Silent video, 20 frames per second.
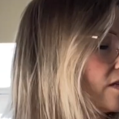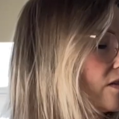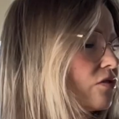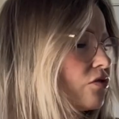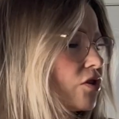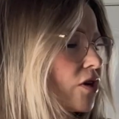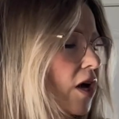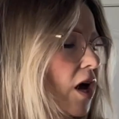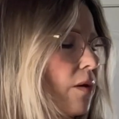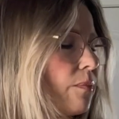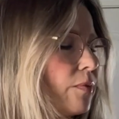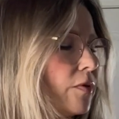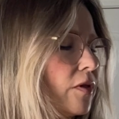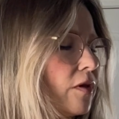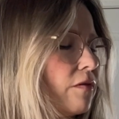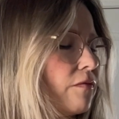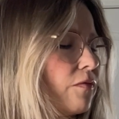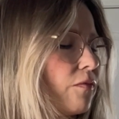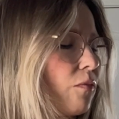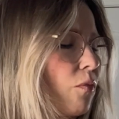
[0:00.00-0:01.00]
There's a couple
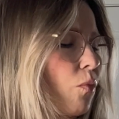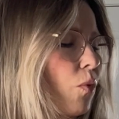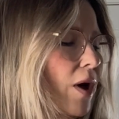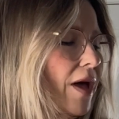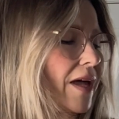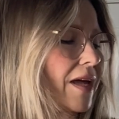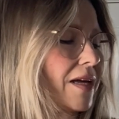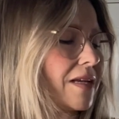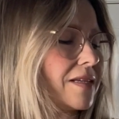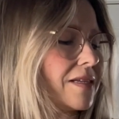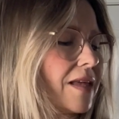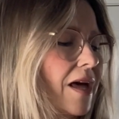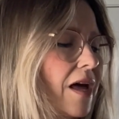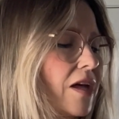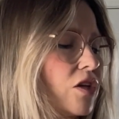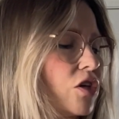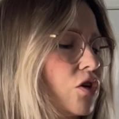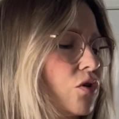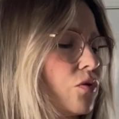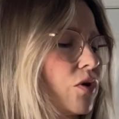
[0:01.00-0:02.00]
of ways
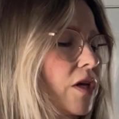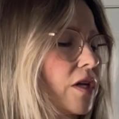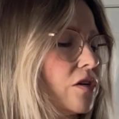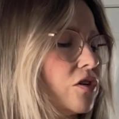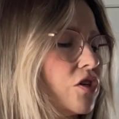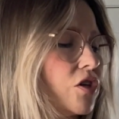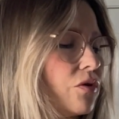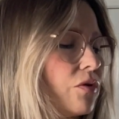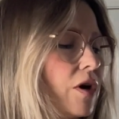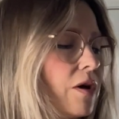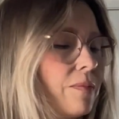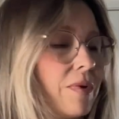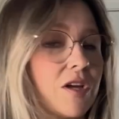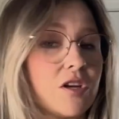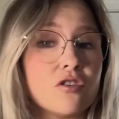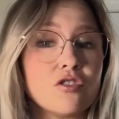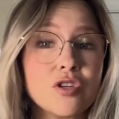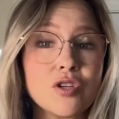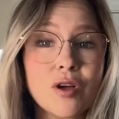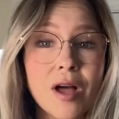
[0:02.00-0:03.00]
that you can do it, but
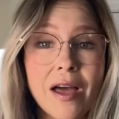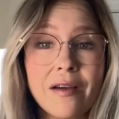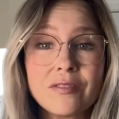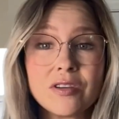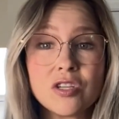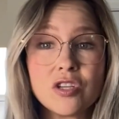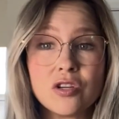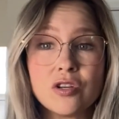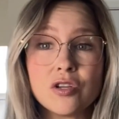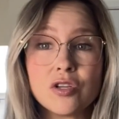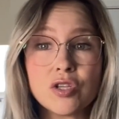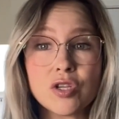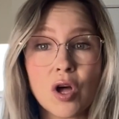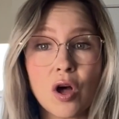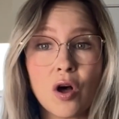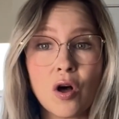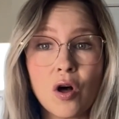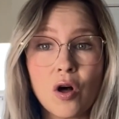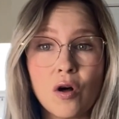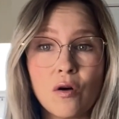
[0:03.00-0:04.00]
you're still having to
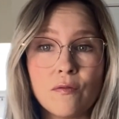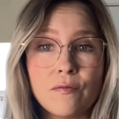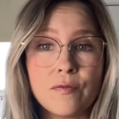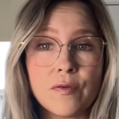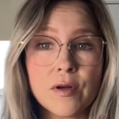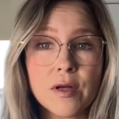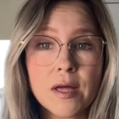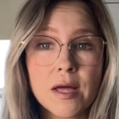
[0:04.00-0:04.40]
dissolve